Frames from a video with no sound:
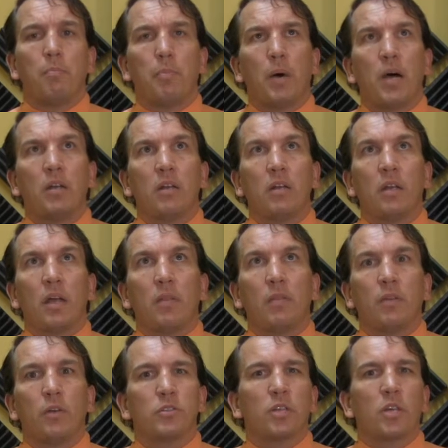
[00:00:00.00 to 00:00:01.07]
But
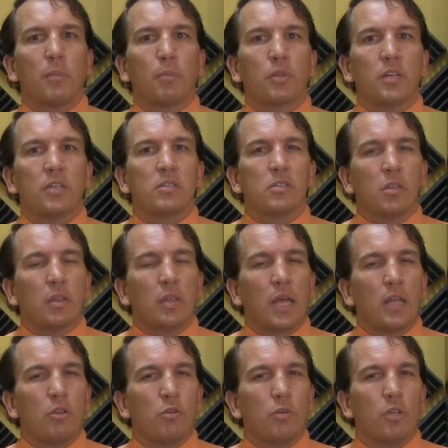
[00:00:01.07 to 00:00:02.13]
there's a couple things
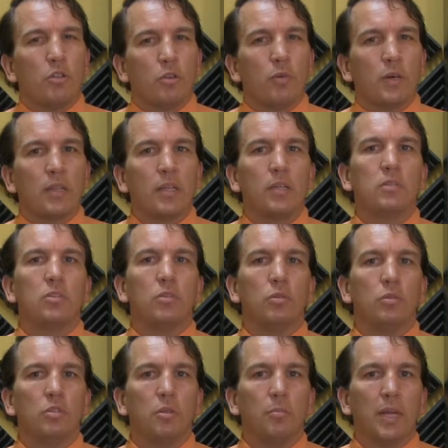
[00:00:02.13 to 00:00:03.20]
that you can do, I think,
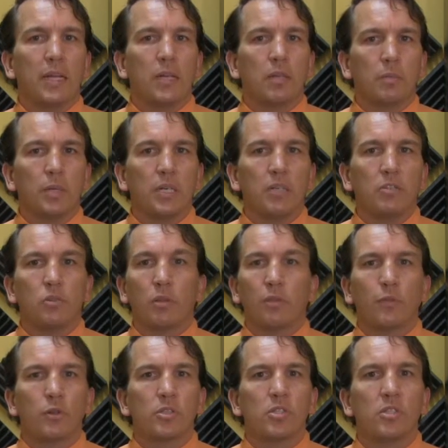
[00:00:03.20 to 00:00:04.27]
to make it a little bit easier. The
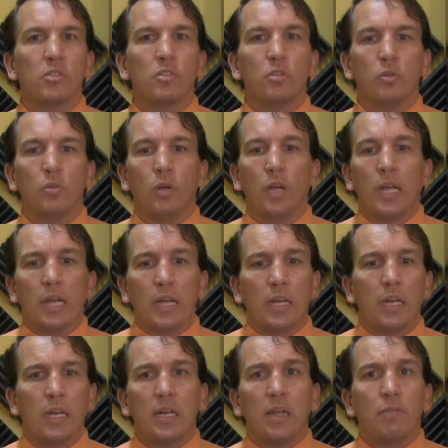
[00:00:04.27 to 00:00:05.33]
first is
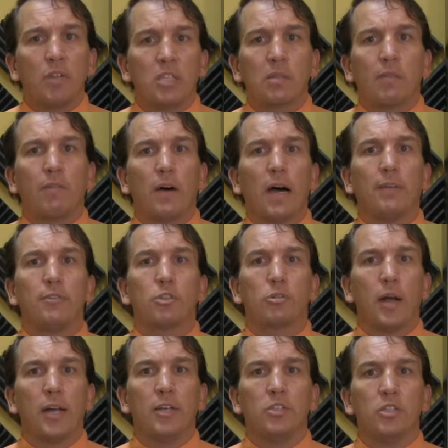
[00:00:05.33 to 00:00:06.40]
any of these 5
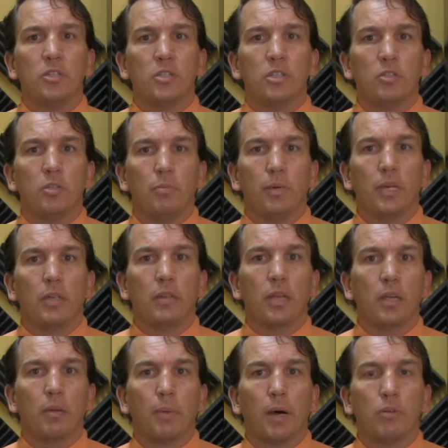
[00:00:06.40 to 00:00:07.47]
strategies that you may
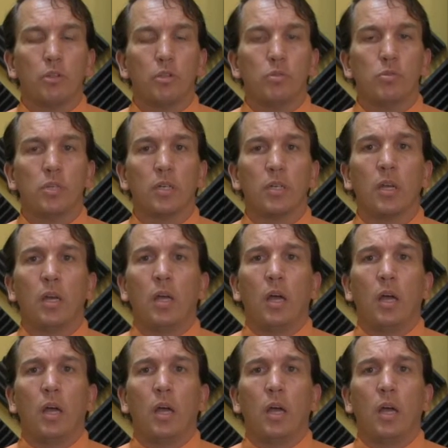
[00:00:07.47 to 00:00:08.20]
think about using,